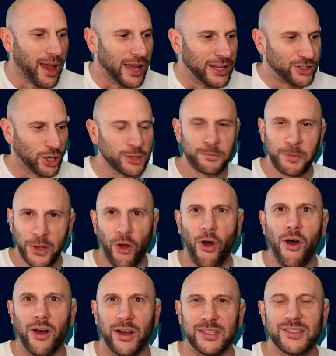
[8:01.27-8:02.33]
And just
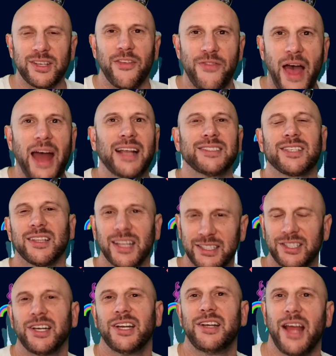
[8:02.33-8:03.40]
because that has
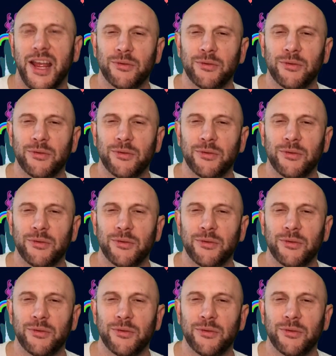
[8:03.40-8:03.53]
elicited